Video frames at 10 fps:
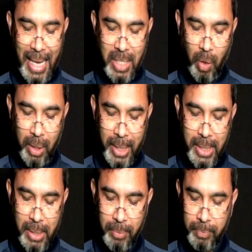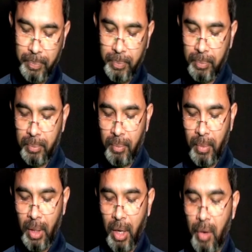is called this
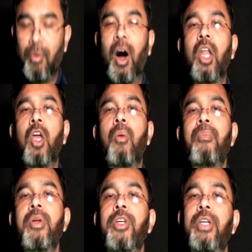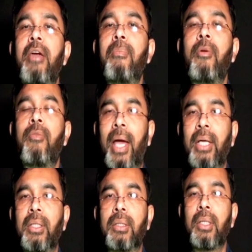volume shape
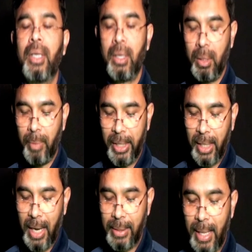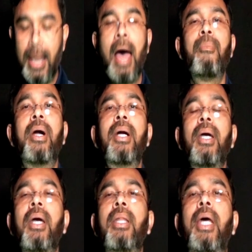factor, meaning the number
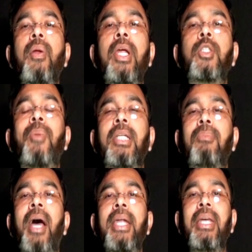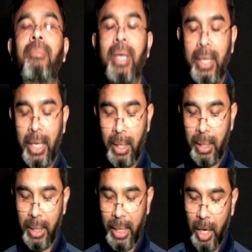that you need to multiply dp
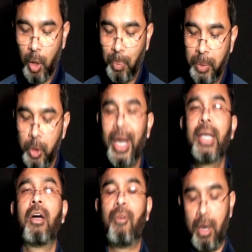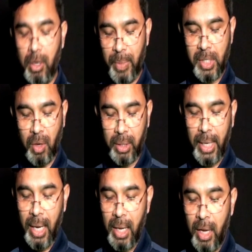cube to get the volume is called
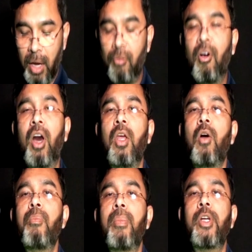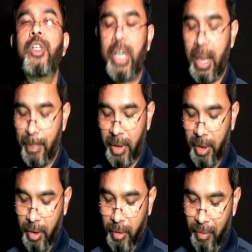the volume shape
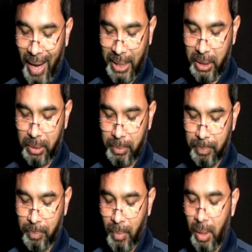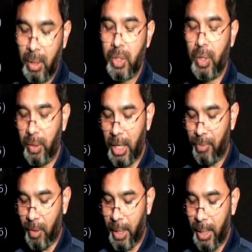factor. So you know that
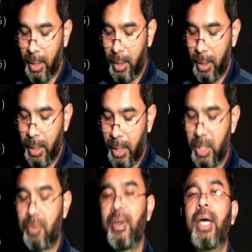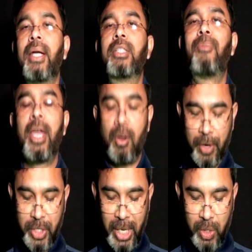for a sphere it's pi over
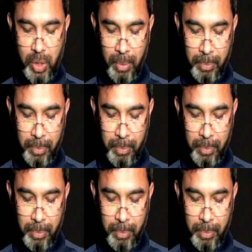6,